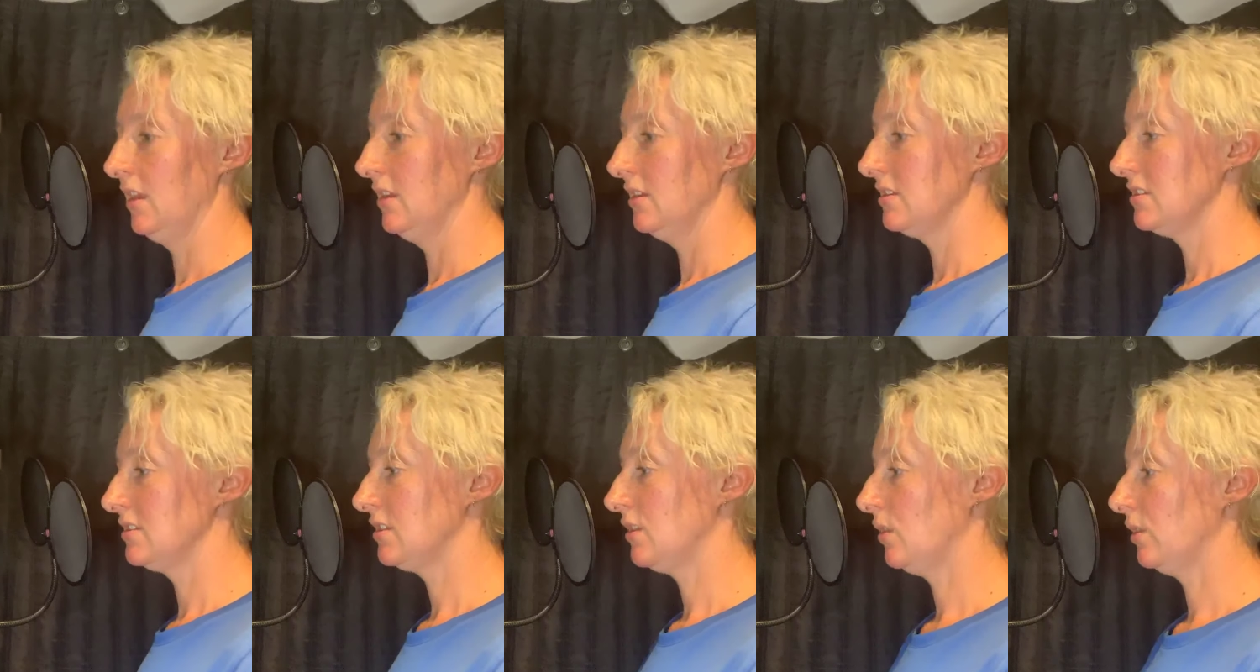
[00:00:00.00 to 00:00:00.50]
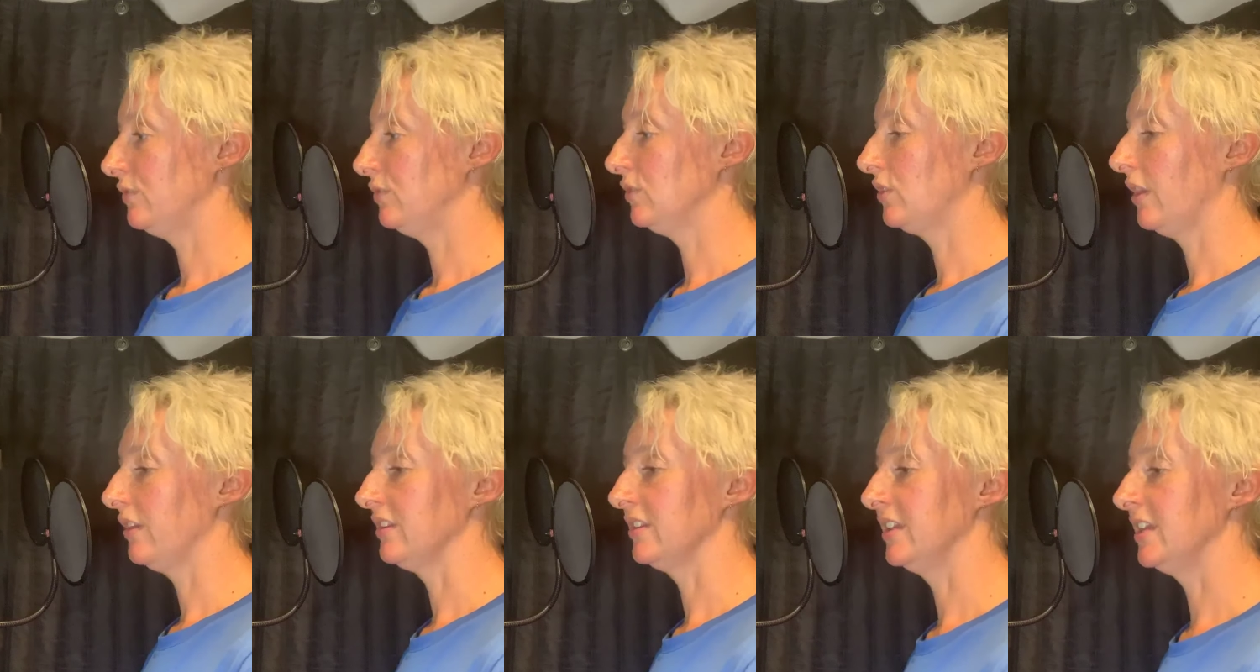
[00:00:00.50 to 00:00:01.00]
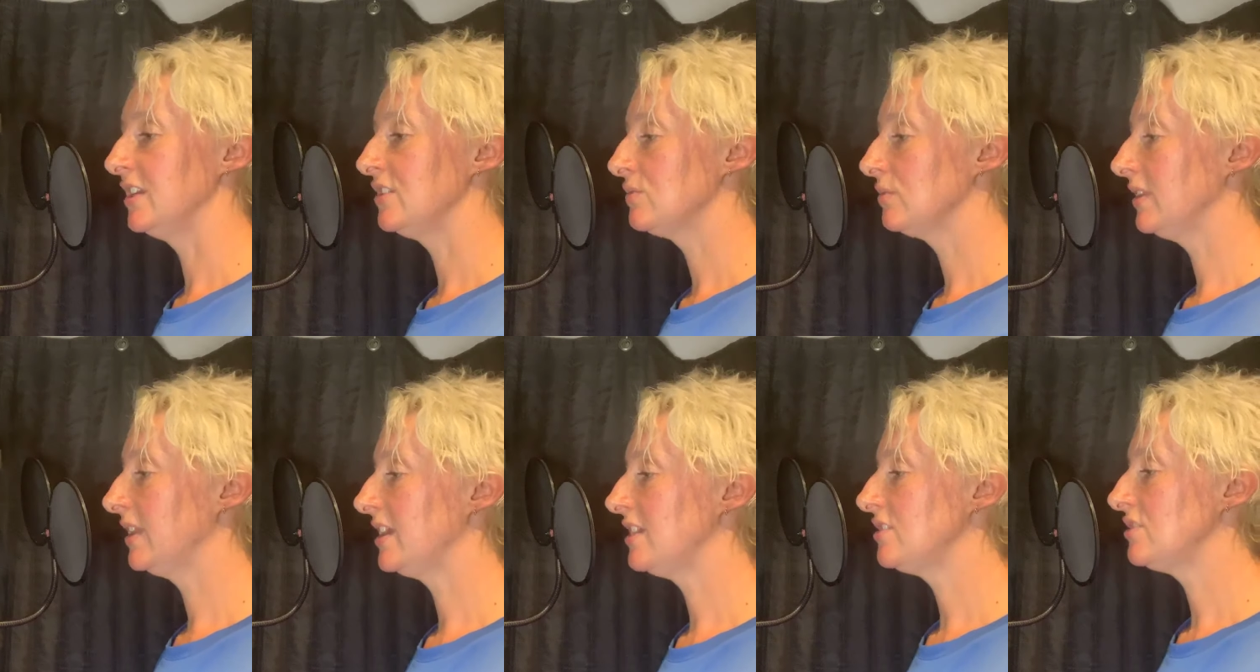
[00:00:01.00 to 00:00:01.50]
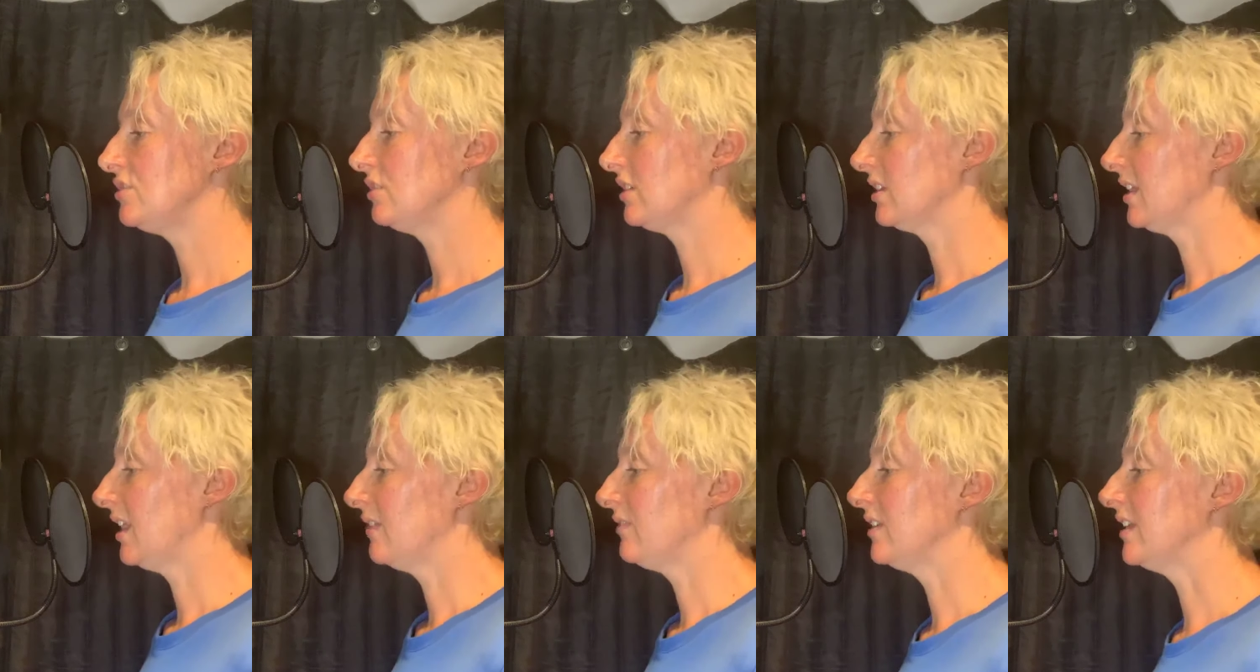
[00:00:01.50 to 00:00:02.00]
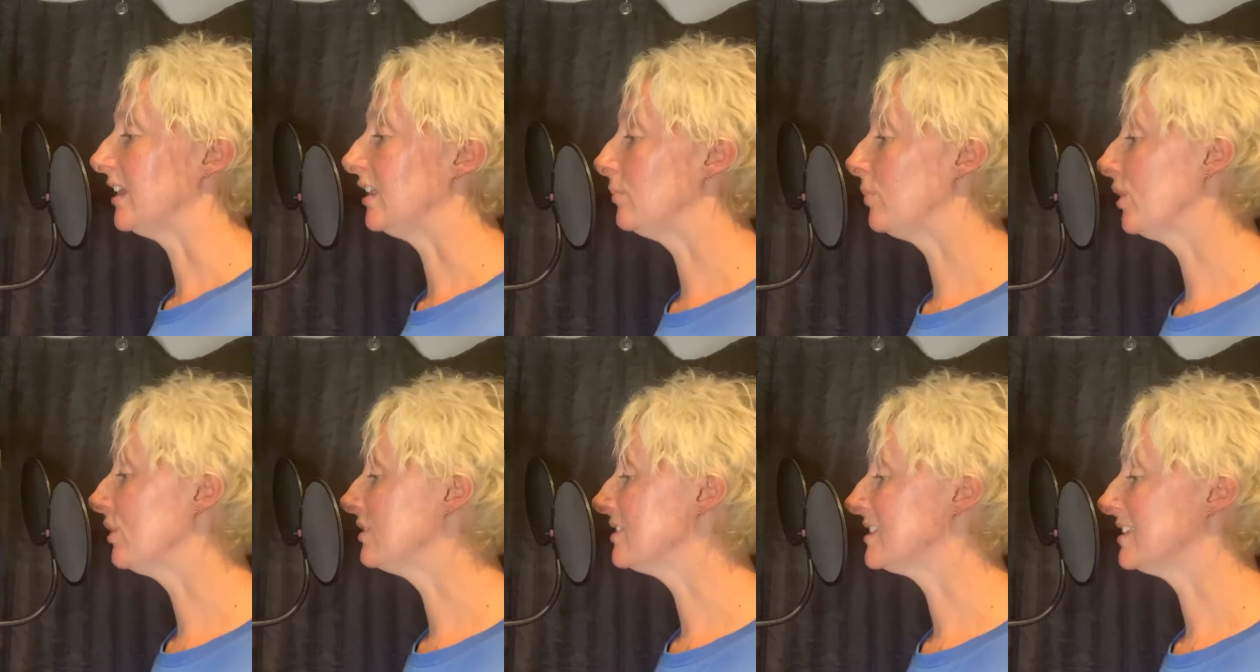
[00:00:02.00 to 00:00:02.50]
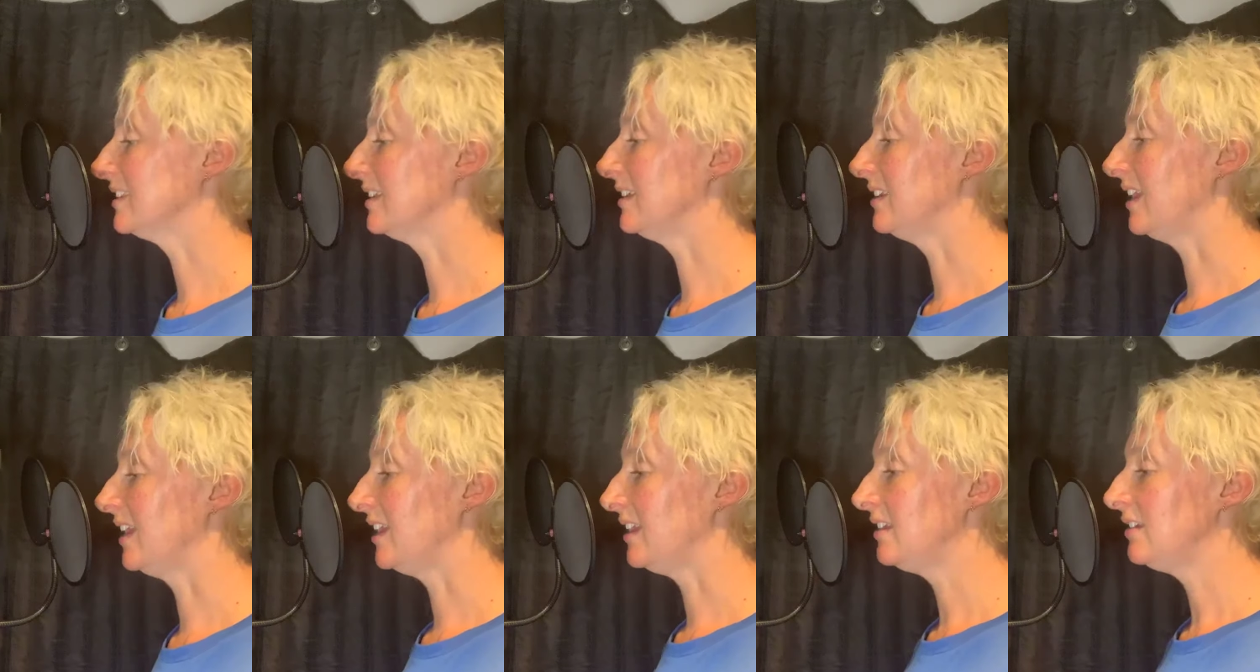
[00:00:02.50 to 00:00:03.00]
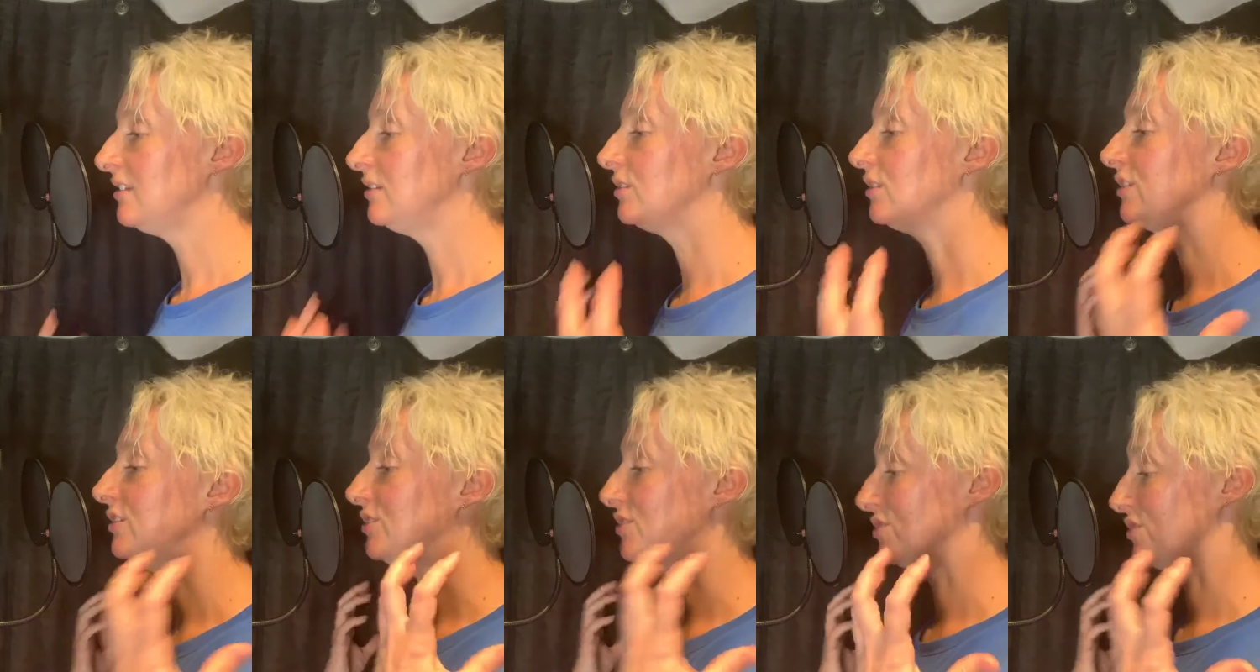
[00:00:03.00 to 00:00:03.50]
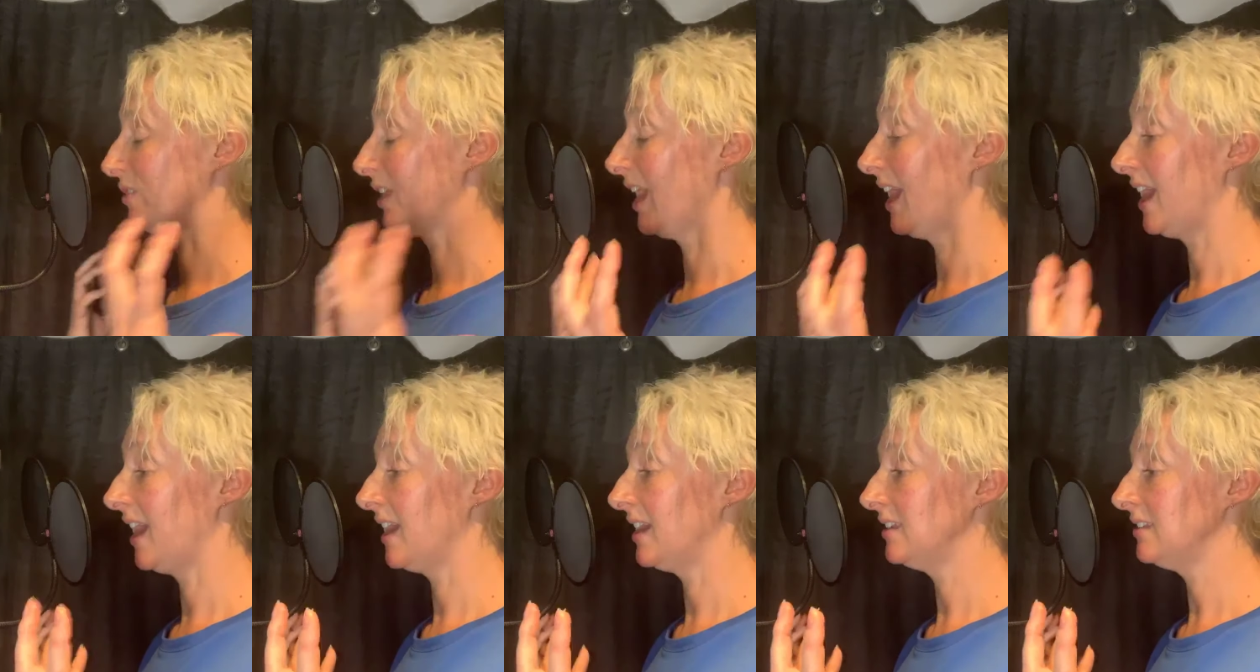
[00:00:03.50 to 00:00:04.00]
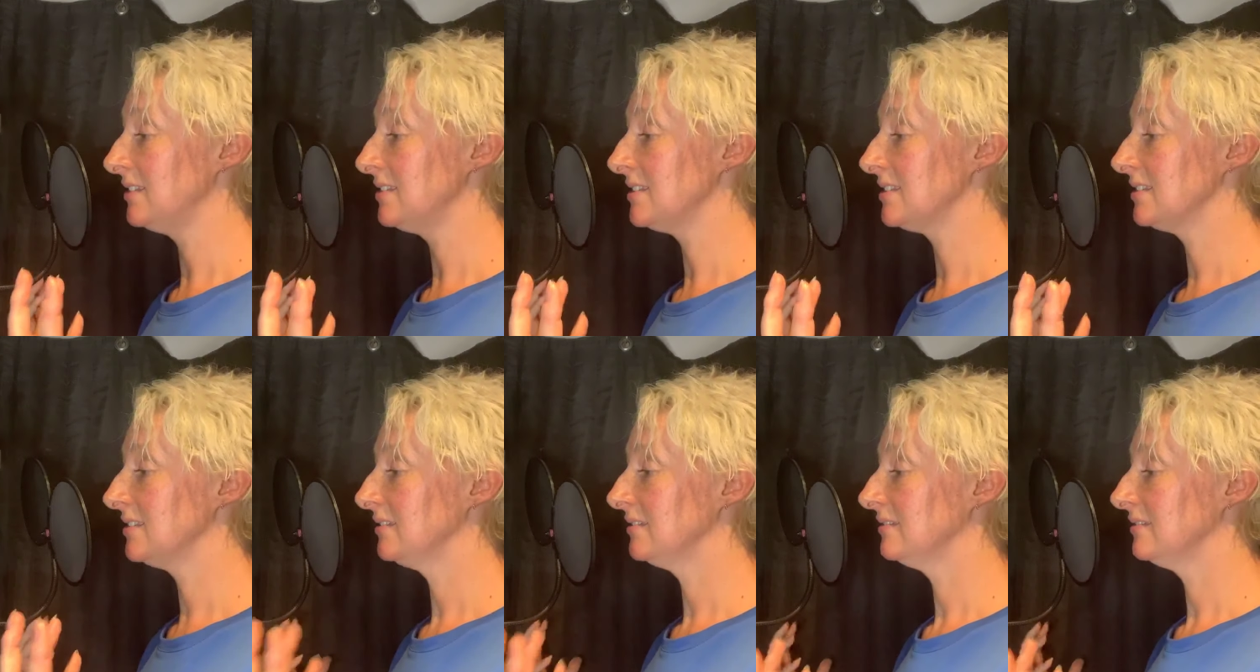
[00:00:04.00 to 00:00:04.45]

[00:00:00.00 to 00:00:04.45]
So if you've got the knees released, you can have a little bounce in the knee. You can use your hands.